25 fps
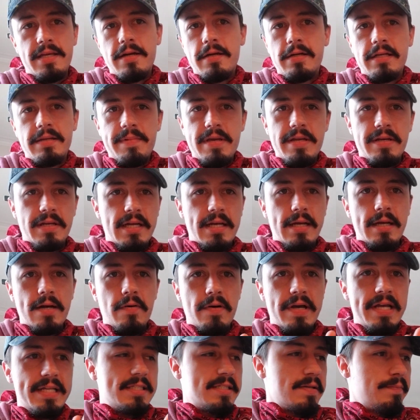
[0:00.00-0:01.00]
You know what I mean? Going to
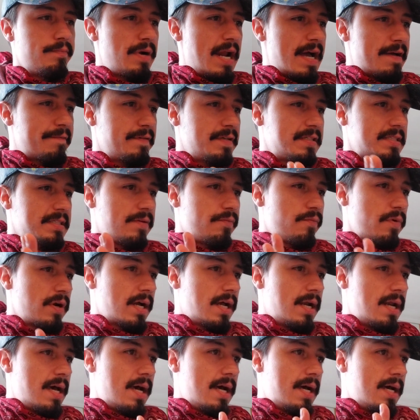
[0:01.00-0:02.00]
go hit some breakfast, and we're
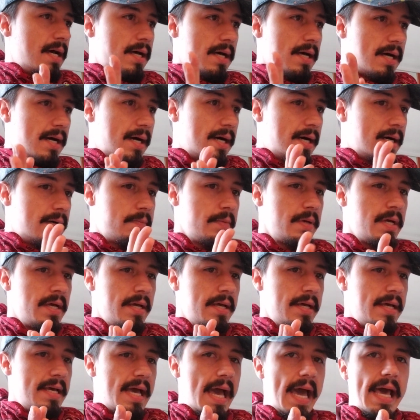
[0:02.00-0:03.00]
going to
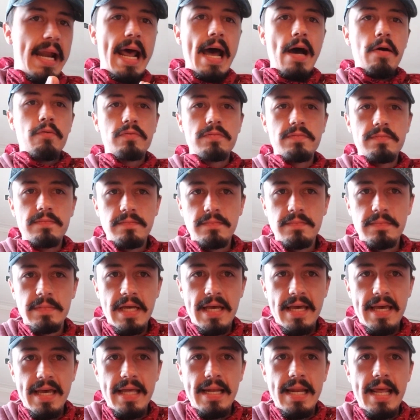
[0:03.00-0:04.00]
head out.
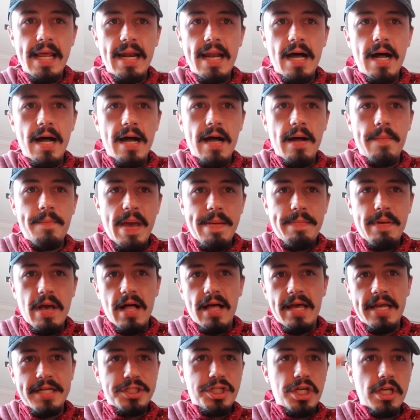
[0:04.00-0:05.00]
And then maybe
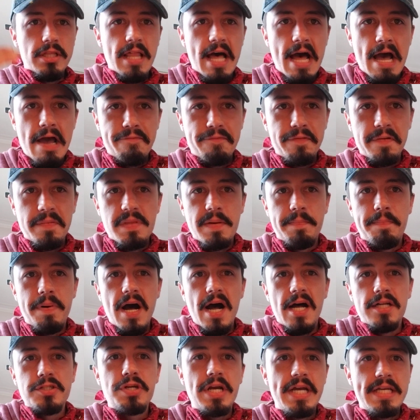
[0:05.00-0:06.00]
I'll hit you live from the
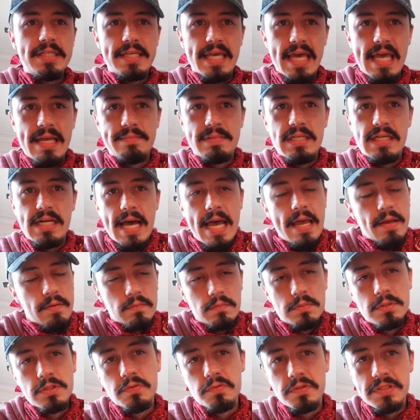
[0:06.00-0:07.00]
Padres game
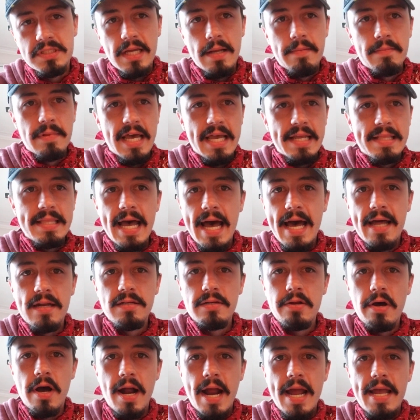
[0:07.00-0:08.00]
tonight and do something like that.
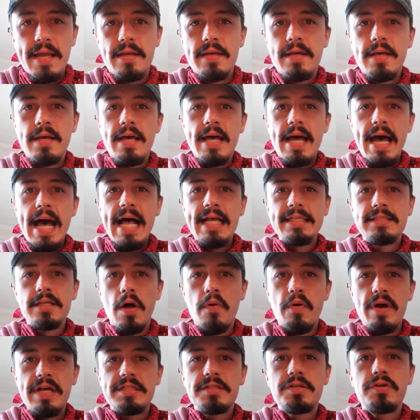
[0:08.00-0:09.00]
All right. As
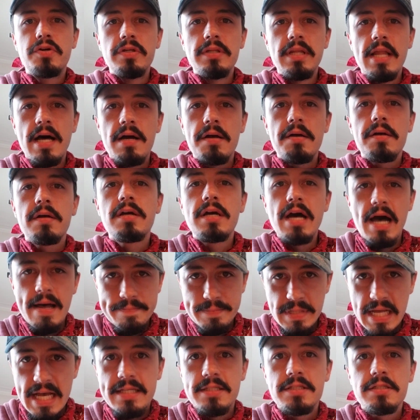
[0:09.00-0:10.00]
always, good luck. God
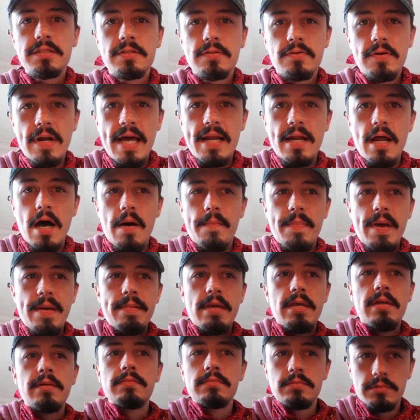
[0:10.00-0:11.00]
bless. Grind on,
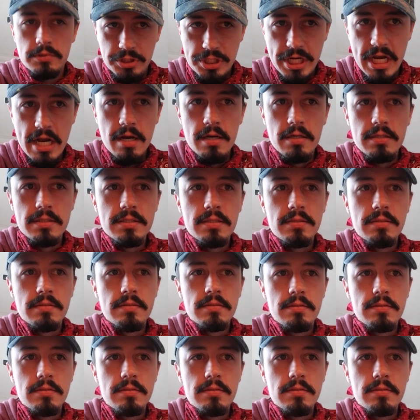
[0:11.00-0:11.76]
baby. Cheers.